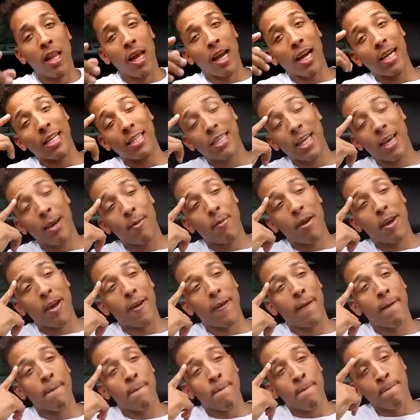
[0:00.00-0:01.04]
Like I said,
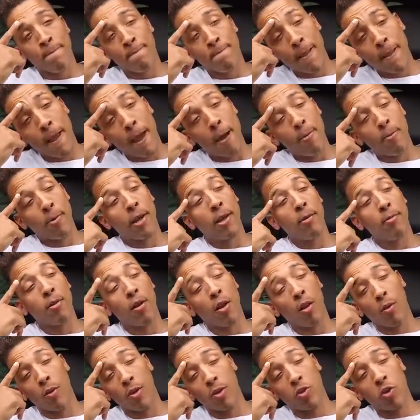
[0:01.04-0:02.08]
man, I'm gonna keep it
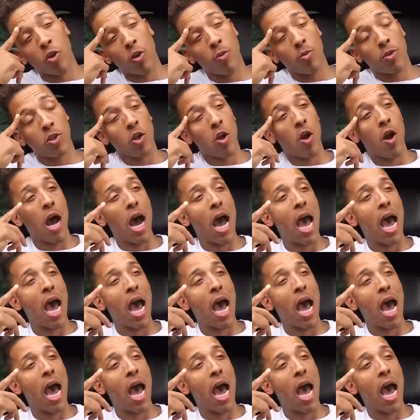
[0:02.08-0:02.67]
all the way true with y'all.